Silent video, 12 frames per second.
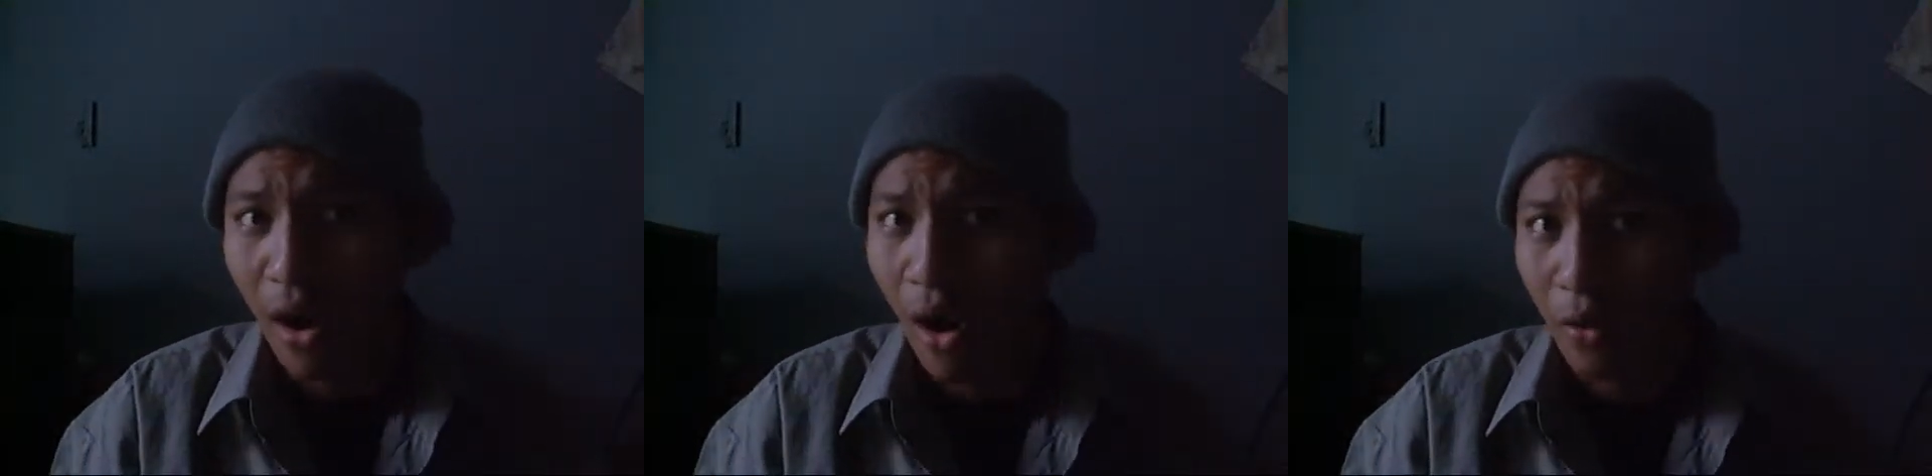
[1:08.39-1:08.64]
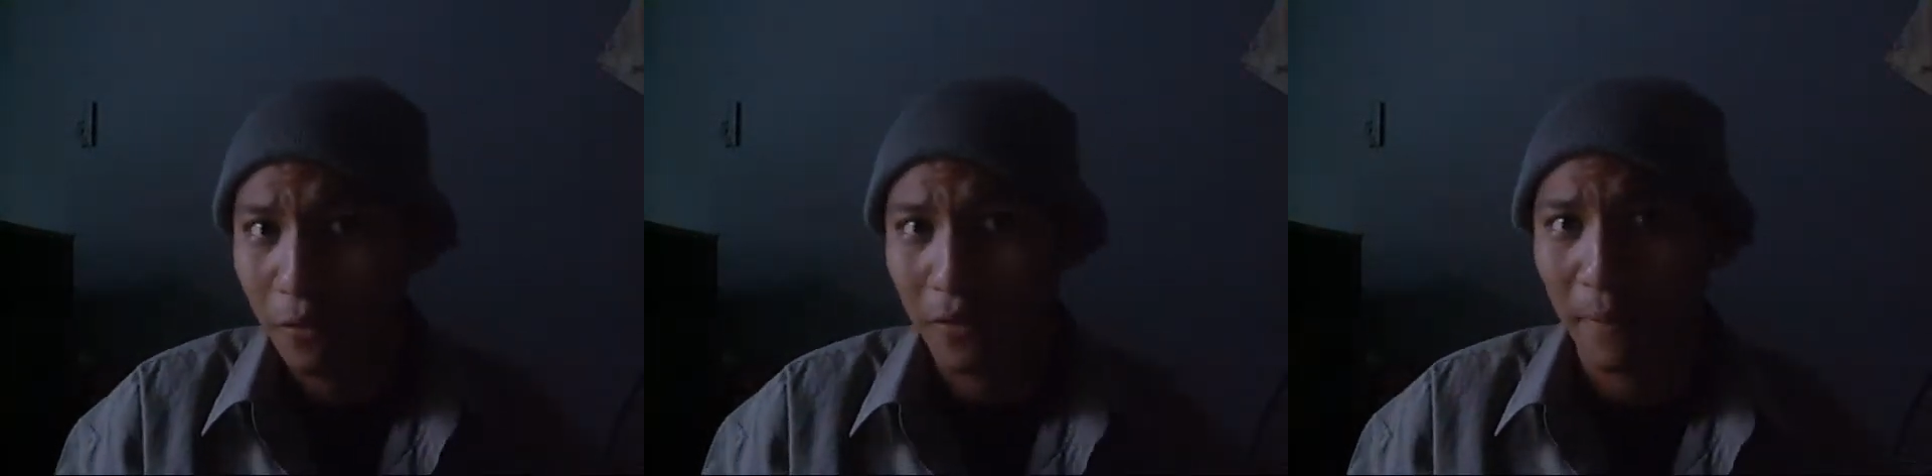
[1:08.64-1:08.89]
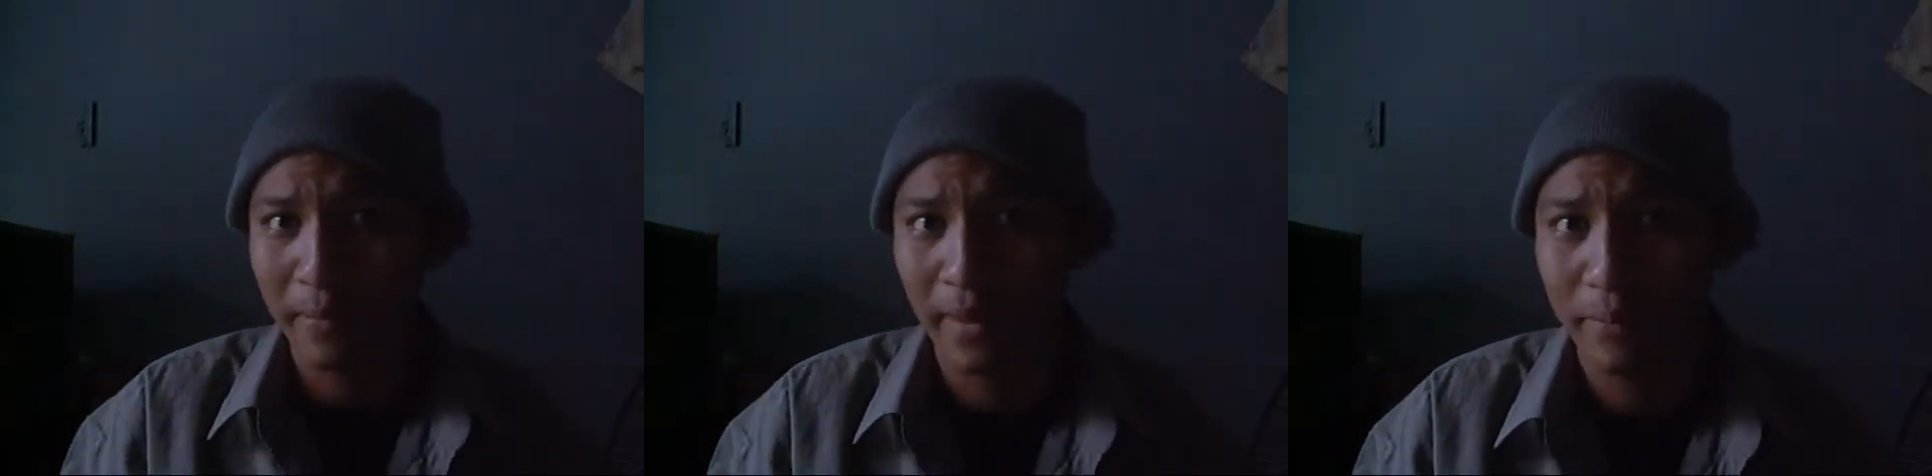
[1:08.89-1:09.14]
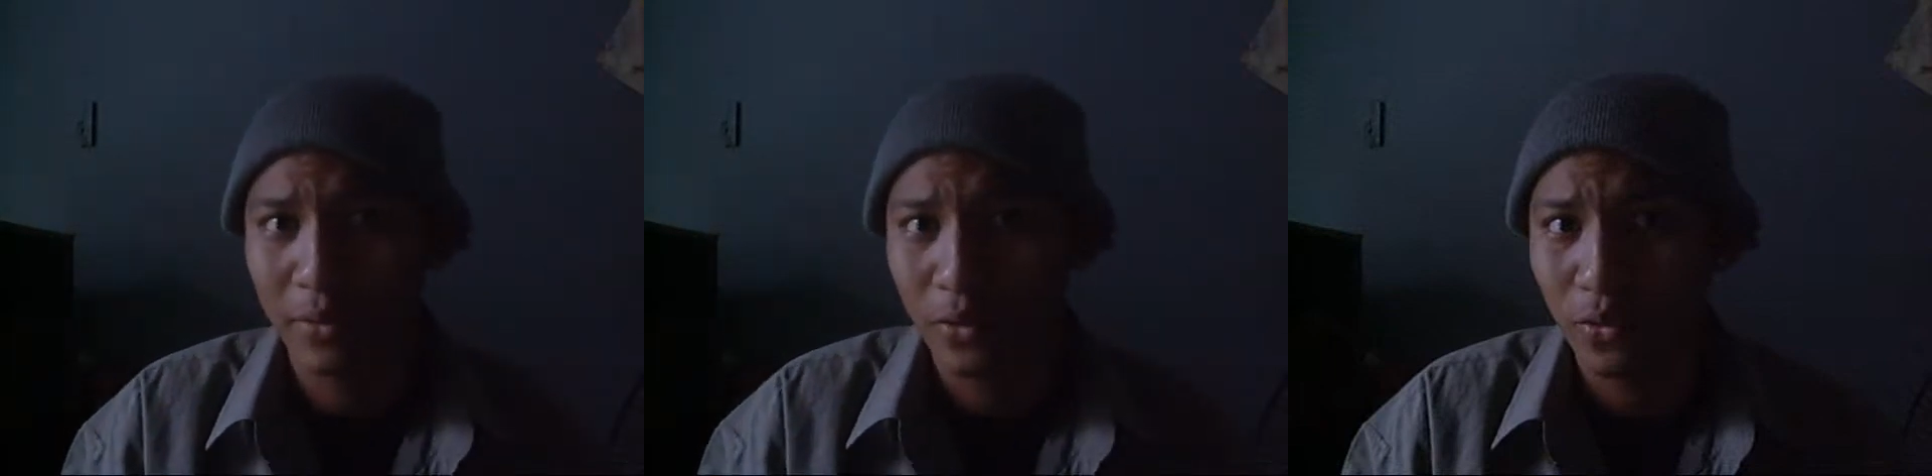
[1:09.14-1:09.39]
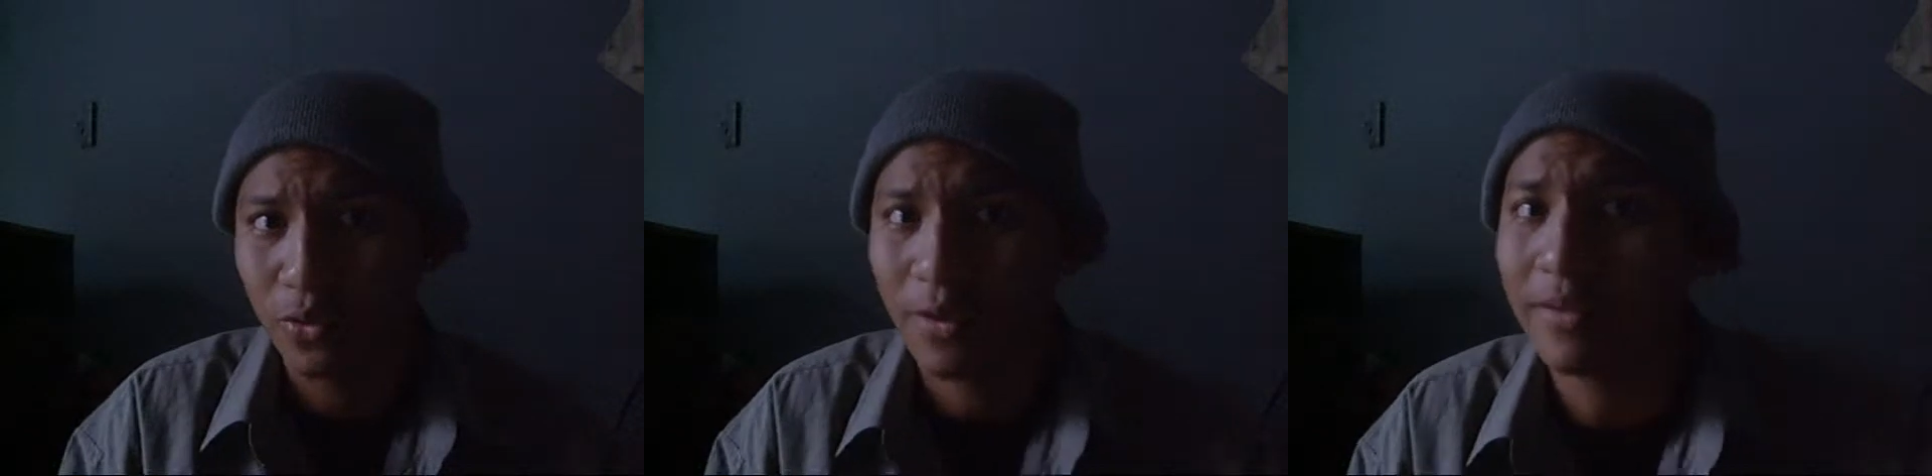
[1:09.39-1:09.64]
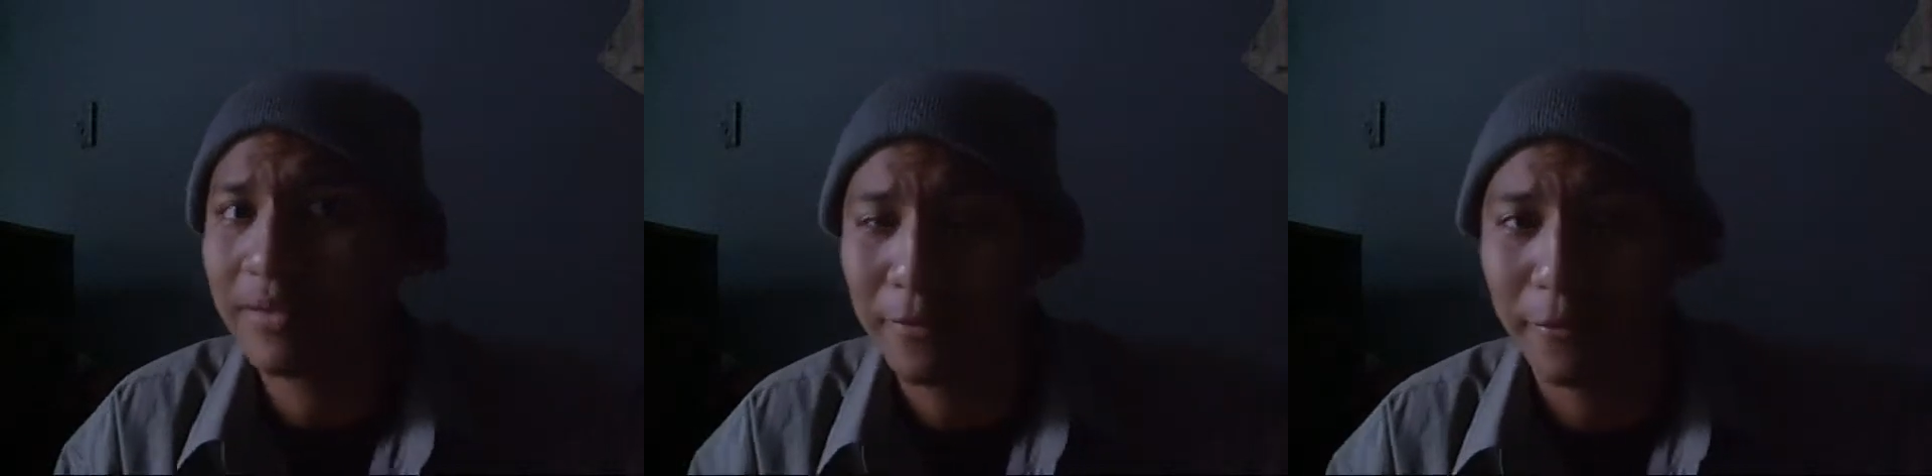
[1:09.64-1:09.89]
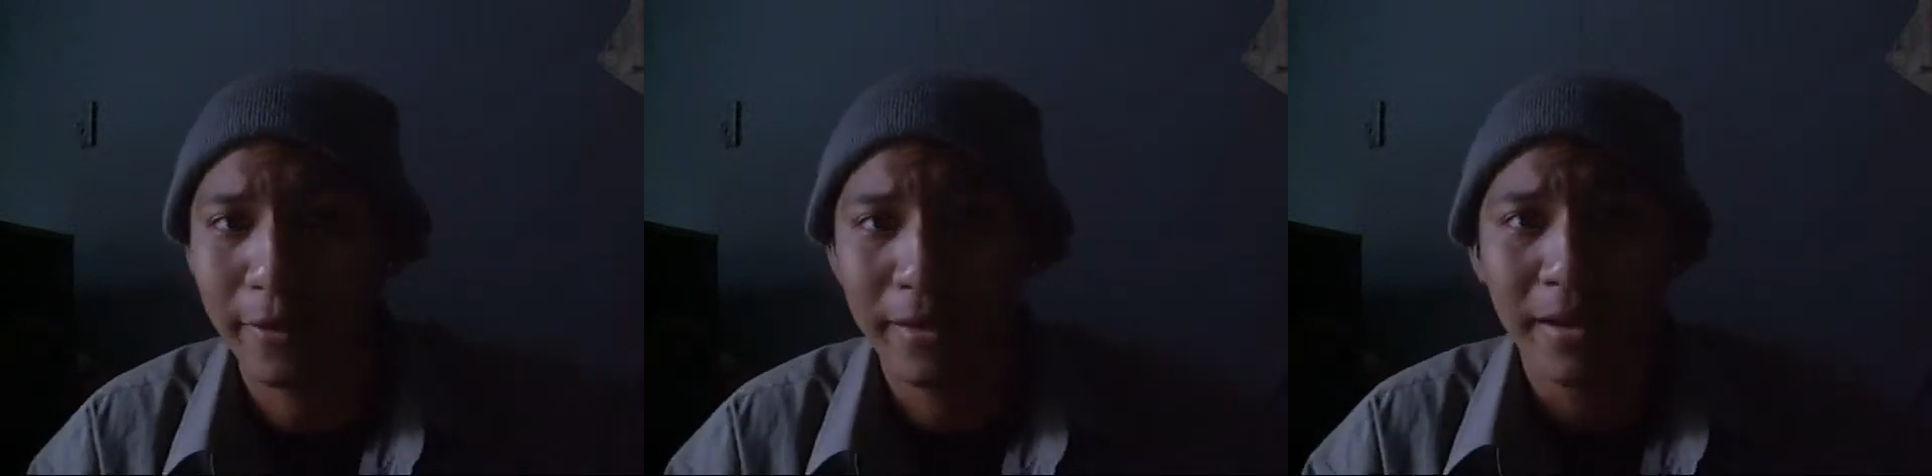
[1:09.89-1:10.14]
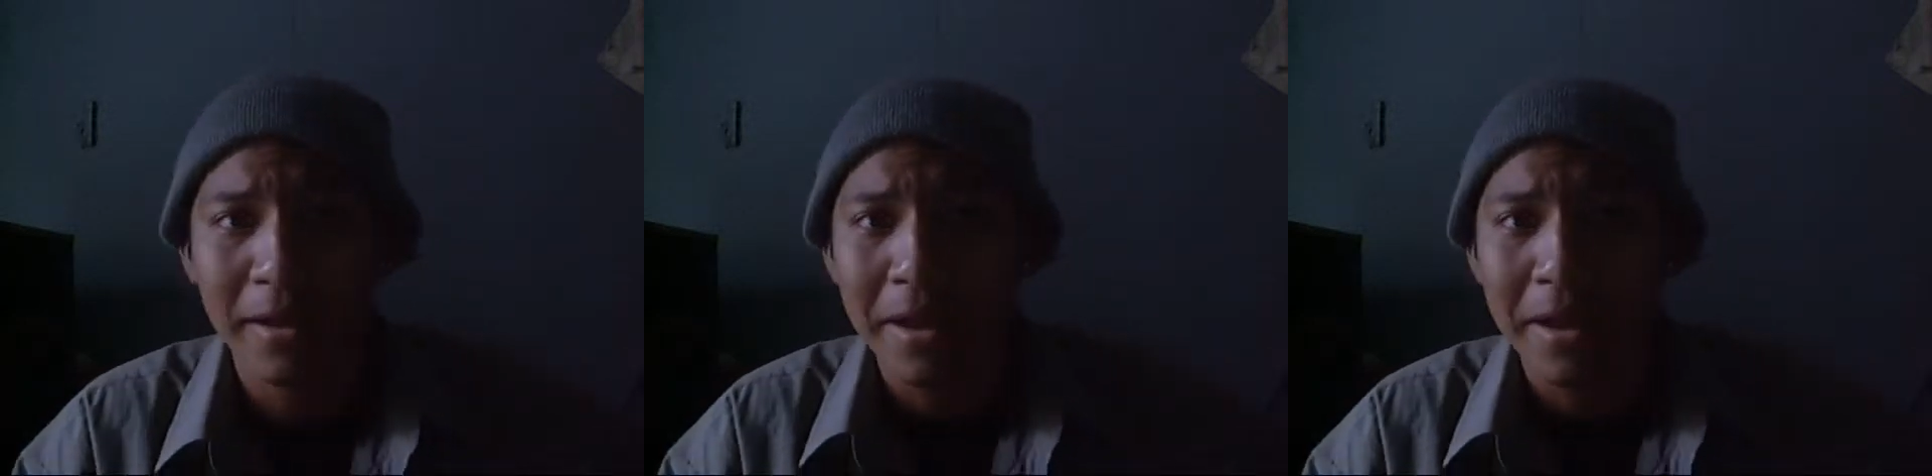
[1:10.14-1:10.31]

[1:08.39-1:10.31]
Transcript: out from them, you dress different,